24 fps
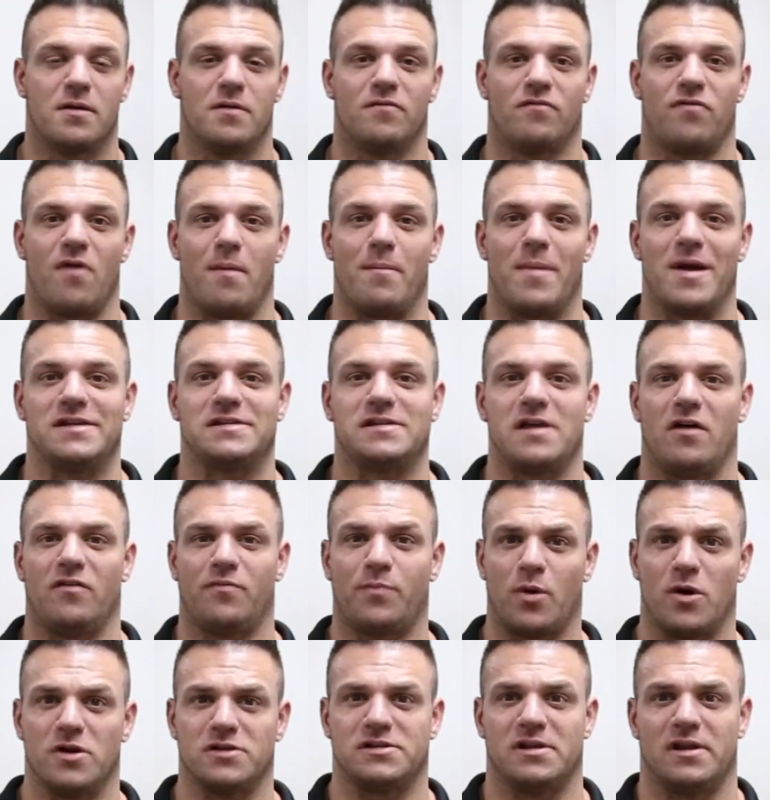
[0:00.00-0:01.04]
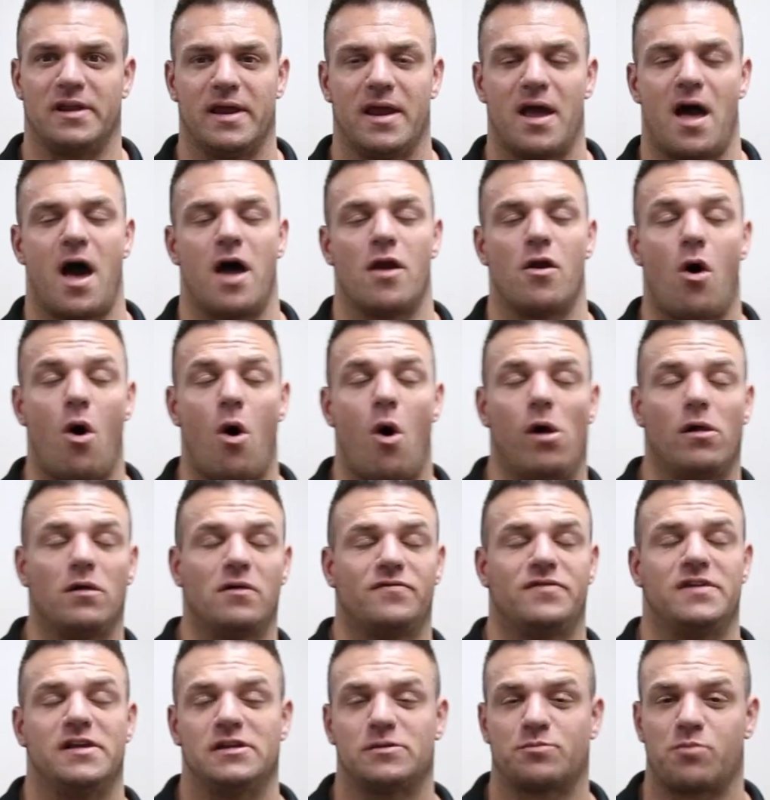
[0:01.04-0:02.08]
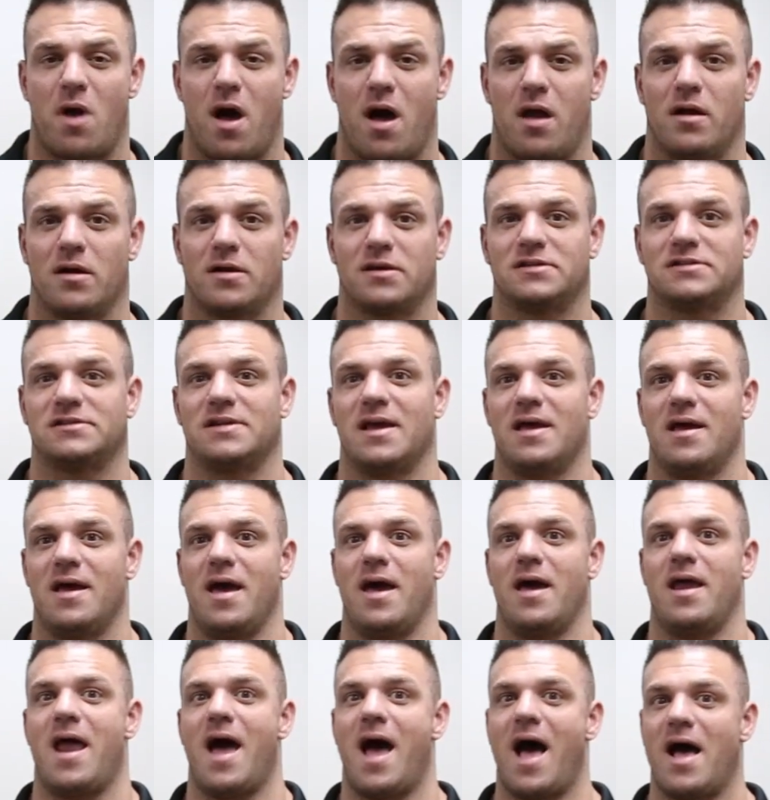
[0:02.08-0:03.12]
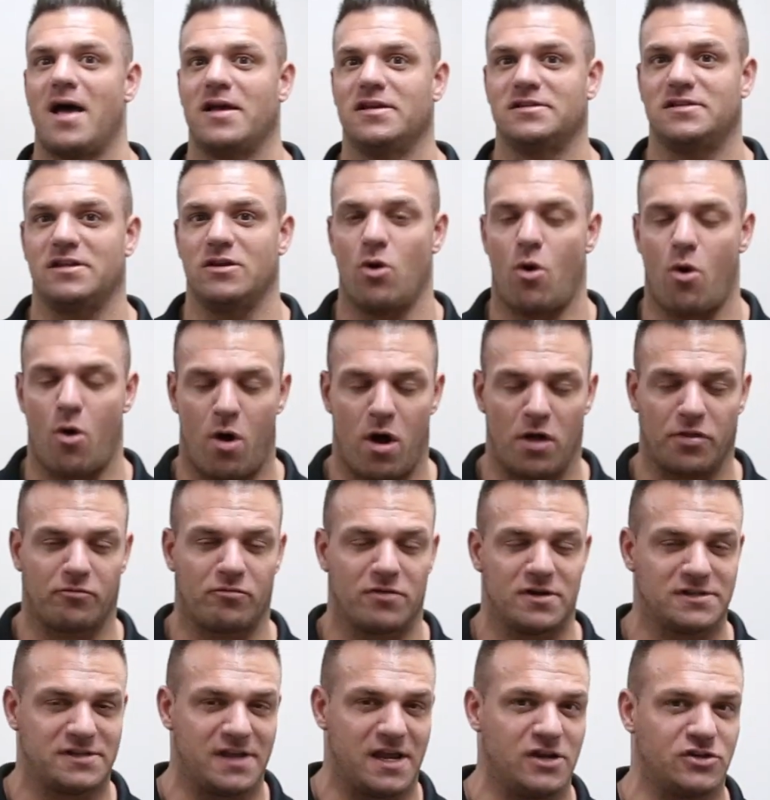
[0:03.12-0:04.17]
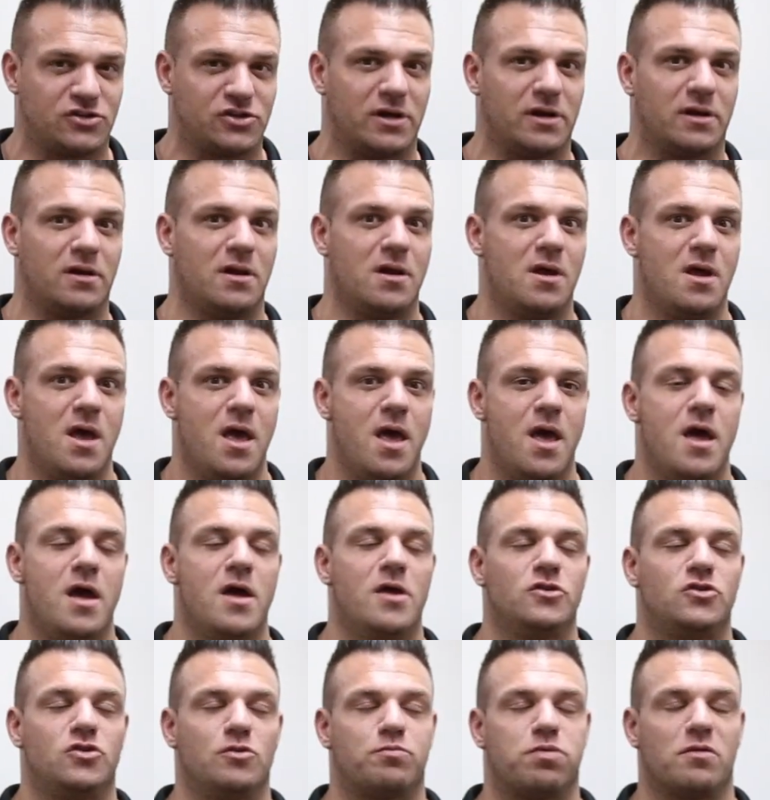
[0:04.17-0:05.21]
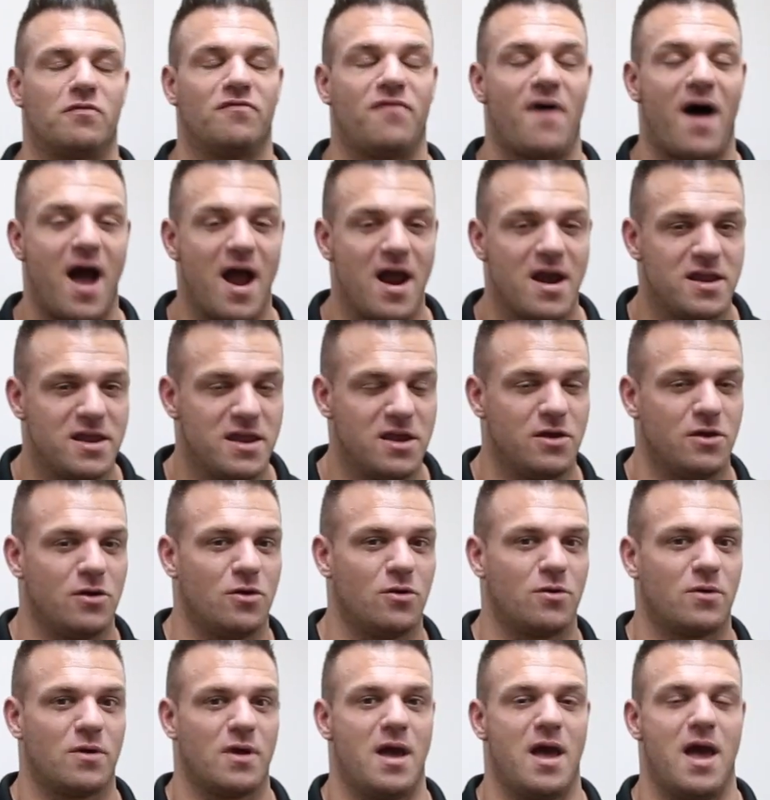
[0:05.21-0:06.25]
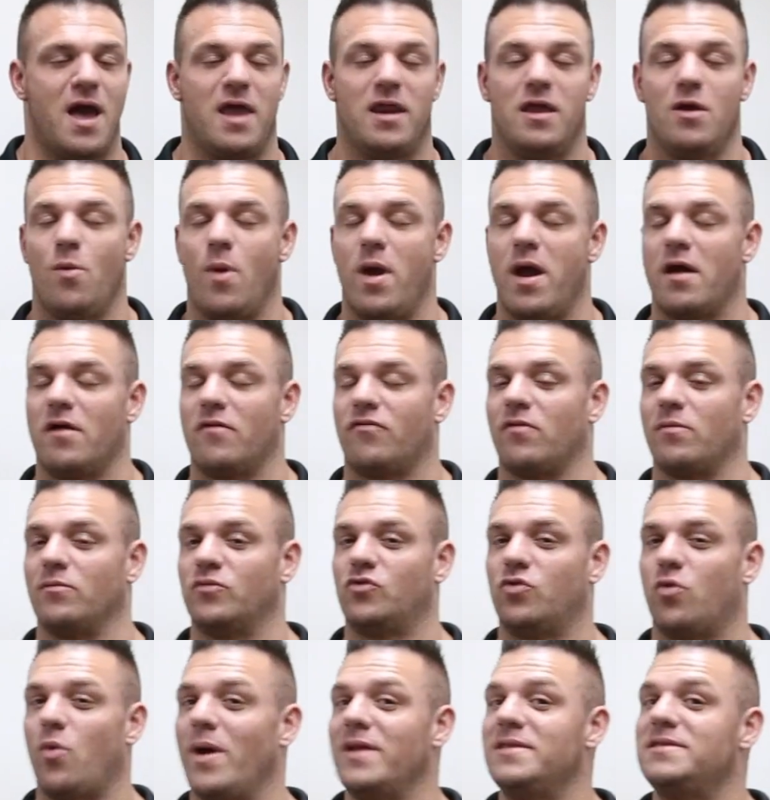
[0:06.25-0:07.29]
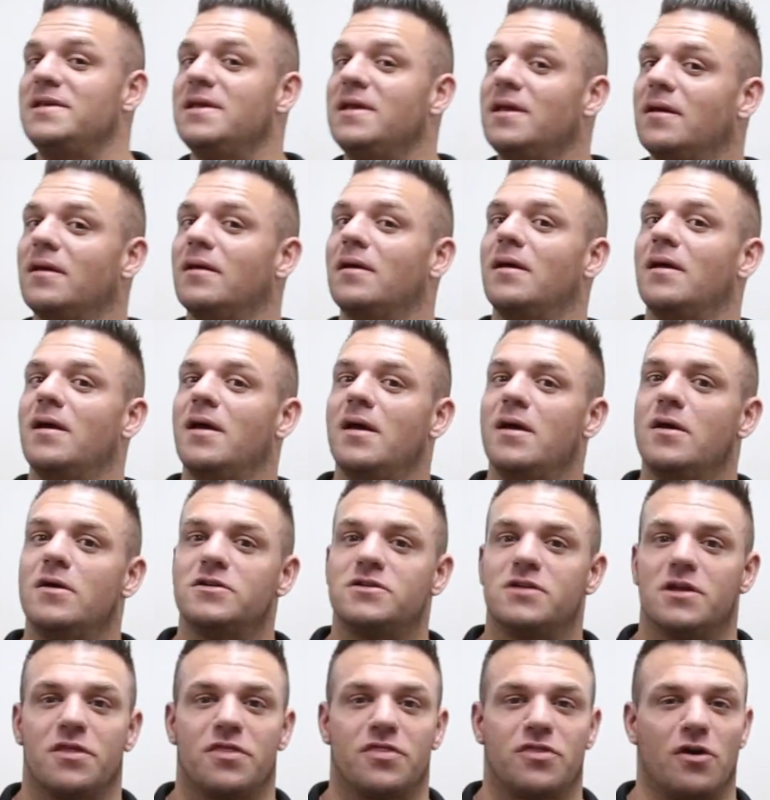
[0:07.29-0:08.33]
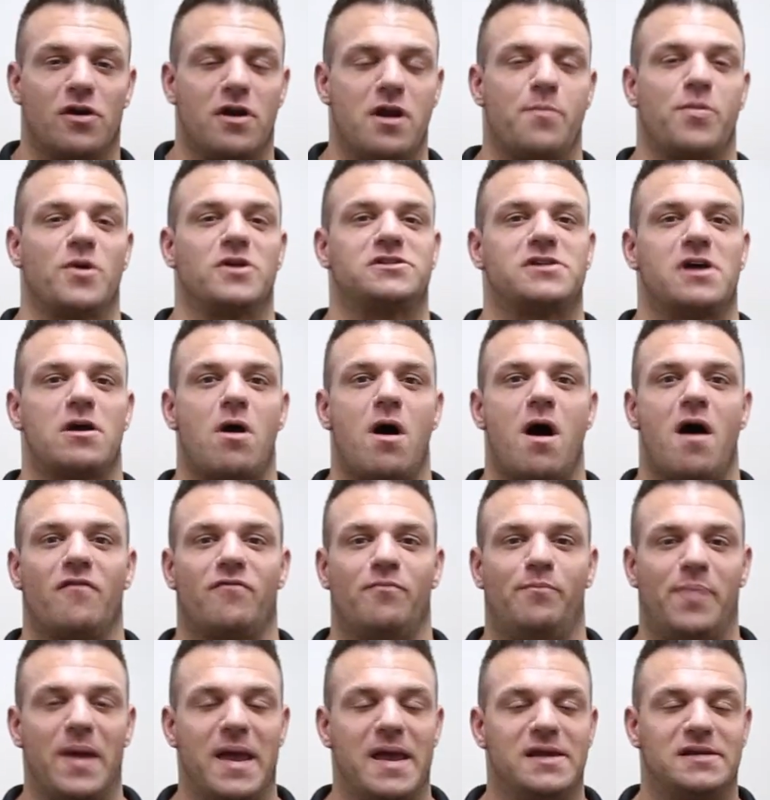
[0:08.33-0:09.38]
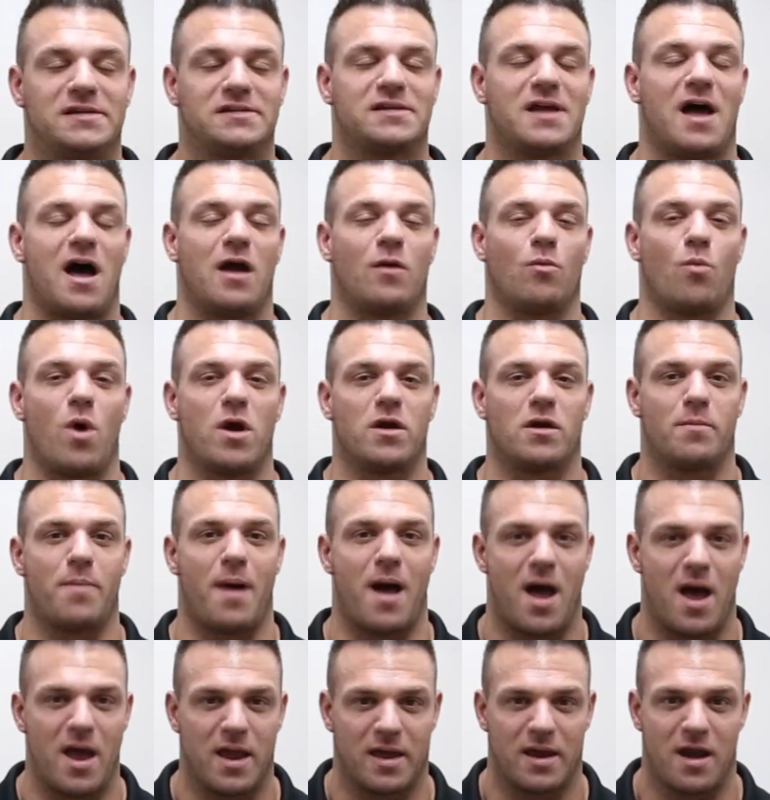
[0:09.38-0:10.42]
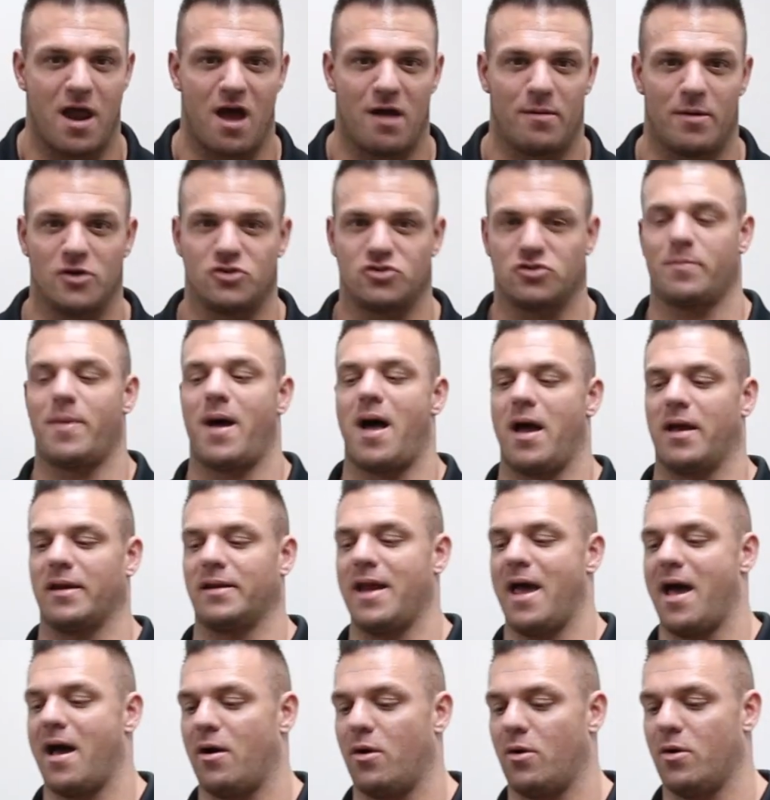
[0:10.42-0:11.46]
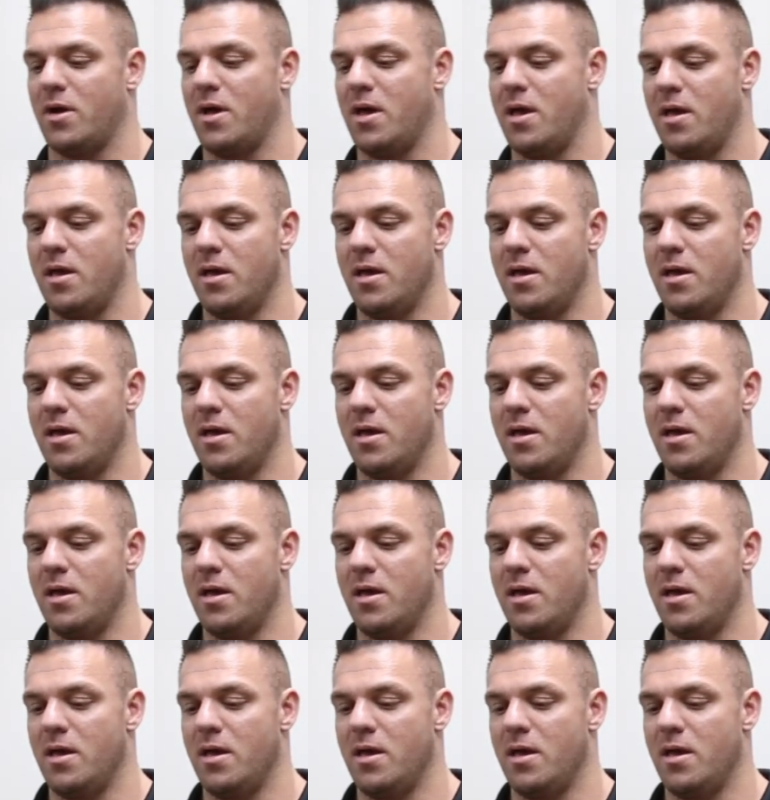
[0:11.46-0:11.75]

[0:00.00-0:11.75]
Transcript: from myself personally on all of these products and has the authorization to provide you anywhere from 20 to 30% off based on what you're buying and how much you're buying. Now,